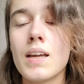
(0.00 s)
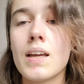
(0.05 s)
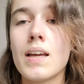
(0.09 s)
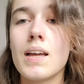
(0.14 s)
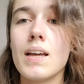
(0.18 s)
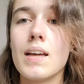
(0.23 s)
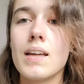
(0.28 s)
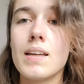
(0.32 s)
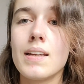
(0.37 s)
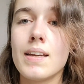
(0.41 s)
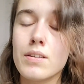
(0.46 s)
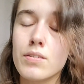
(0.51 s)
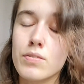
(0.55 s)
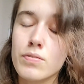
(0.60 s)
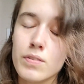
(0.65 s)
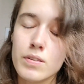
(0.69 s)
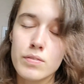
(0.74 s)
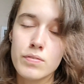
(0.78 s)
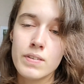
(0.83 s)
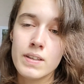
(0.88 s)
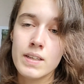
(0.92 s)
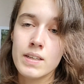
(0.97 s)
and
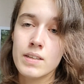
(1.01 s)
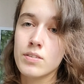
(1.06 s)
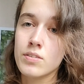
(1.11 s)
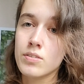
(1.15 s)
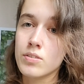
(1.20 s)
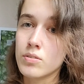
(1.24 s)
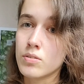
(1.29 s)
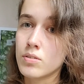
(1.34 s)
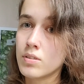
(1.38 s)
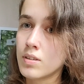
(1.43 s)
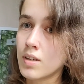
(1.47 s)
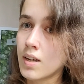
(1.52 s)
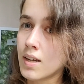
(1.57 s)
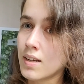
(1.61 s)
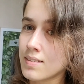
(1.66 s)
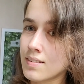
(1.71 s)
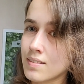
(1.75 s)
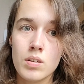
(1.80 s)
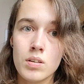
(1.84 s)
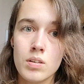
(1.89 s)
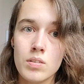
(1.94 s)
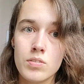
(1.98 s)
extroverted feeling should
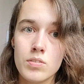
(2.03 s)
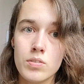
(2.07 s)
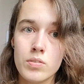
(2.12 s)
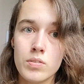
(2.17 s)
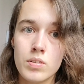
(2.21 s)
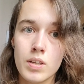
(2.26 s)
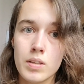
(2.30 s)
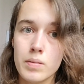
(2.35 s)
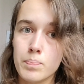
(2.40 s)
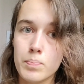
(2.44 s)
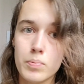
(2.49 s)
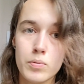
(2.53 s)
not